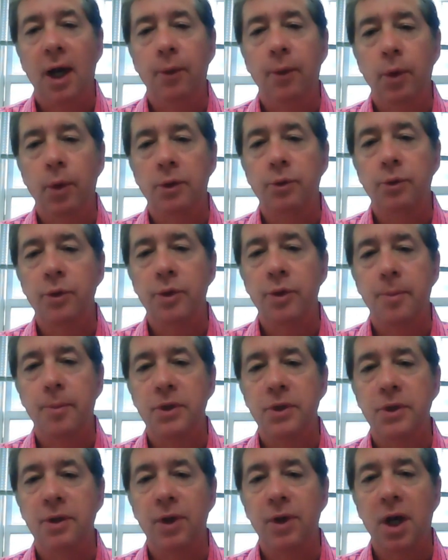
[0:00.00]
I worked with the
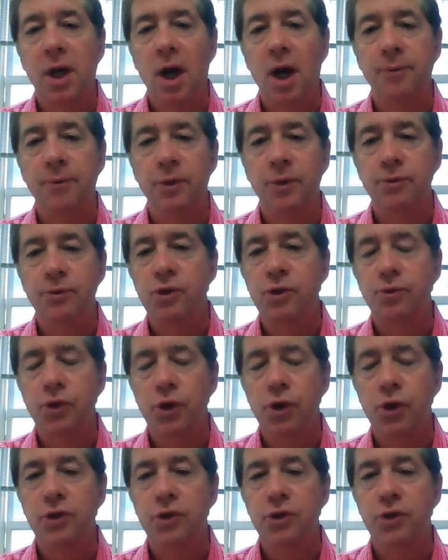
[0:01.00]
Pacific Conference of
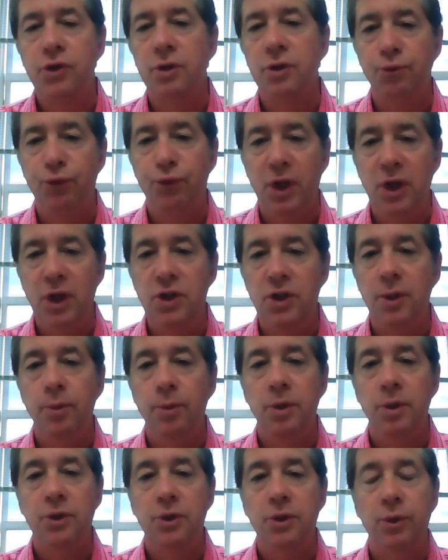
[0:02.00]
Churches in Fiji,
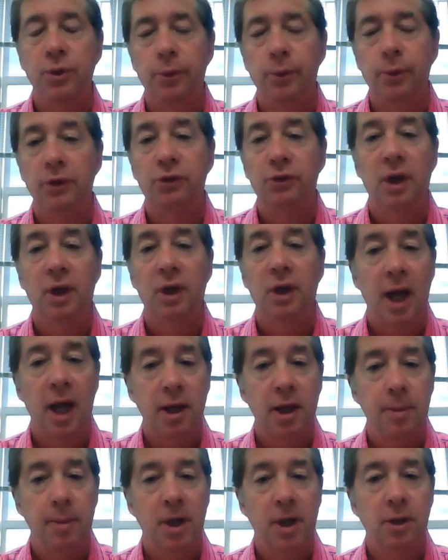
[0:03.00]
which was an
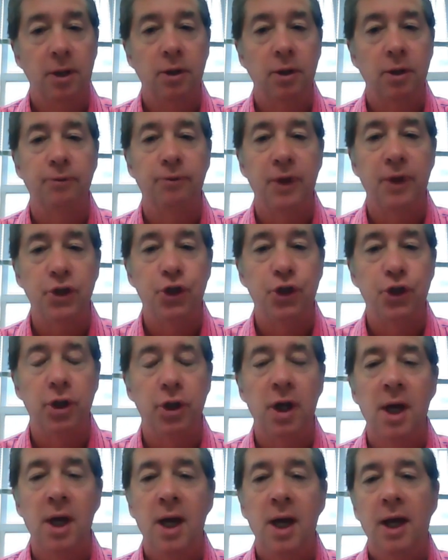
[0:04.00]
ecumenical
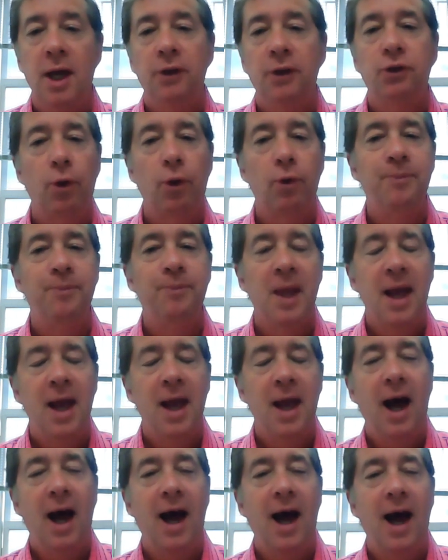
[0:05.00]
venture. So
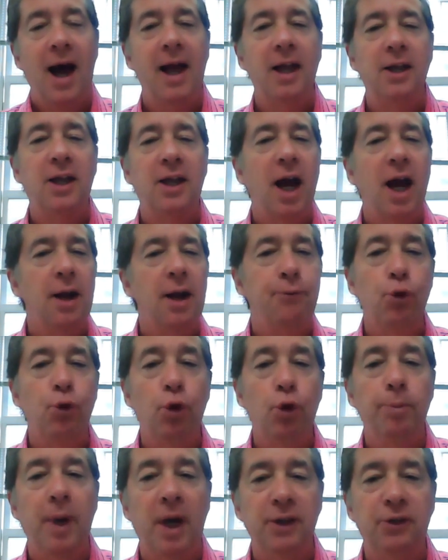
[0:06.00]
I had kind of
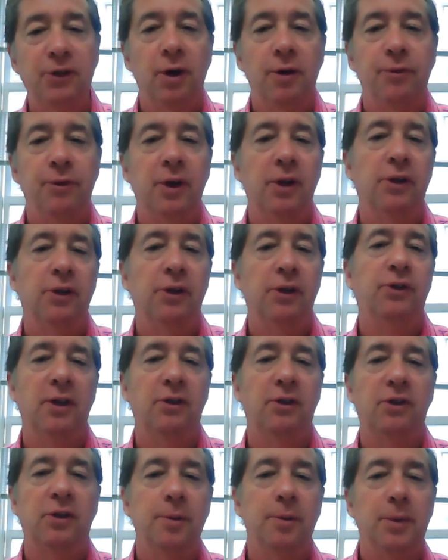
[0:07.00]
fooled myself in a
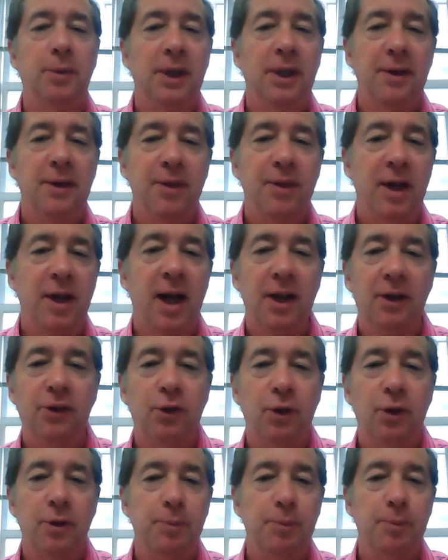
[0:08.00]
sense to believe that I had
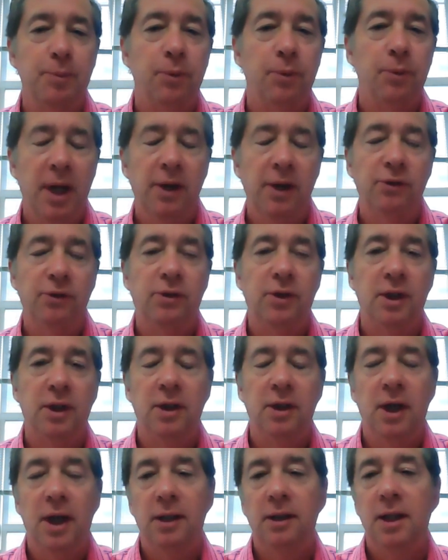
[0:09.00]
sort of been raised
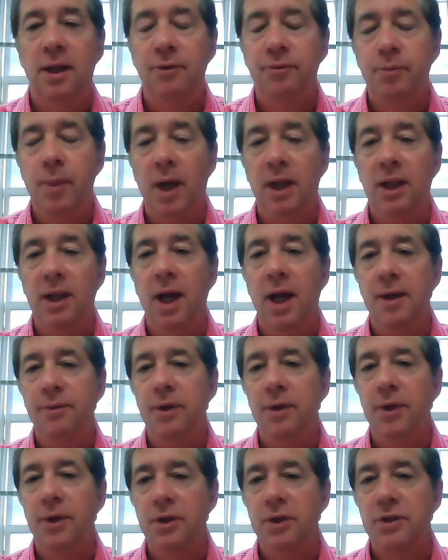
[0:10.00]
and lived my life
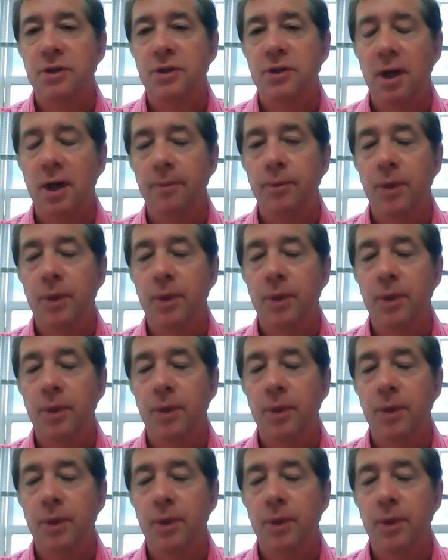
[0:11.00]
in this